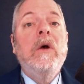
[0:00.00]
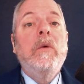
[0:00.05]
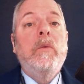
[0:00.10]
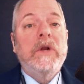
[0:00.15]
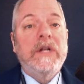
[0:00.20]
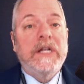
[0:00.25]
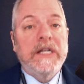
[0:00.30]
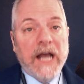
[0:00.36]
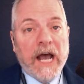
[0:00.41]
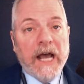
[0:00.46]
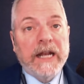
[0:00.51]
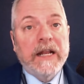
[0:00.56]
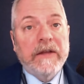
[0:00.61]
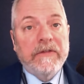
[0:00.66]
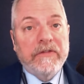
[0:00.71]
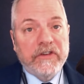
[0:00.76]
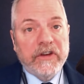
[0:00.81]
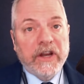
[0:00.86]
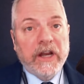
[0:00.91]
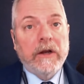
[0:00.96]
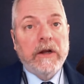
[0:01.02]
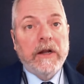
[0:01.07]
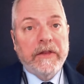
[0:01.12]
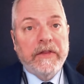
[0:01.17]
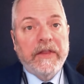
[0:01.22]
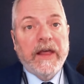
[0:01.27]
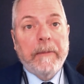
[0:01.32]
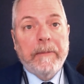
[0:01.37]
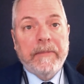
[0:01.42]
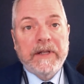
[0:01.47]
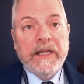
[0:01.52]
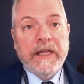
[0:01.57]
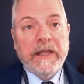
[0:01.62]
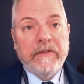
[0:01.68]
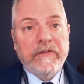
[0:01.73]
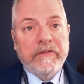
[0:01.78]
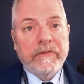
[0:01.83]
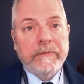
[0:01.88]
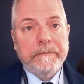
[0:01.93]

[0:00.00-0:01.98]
would not have shared that belief.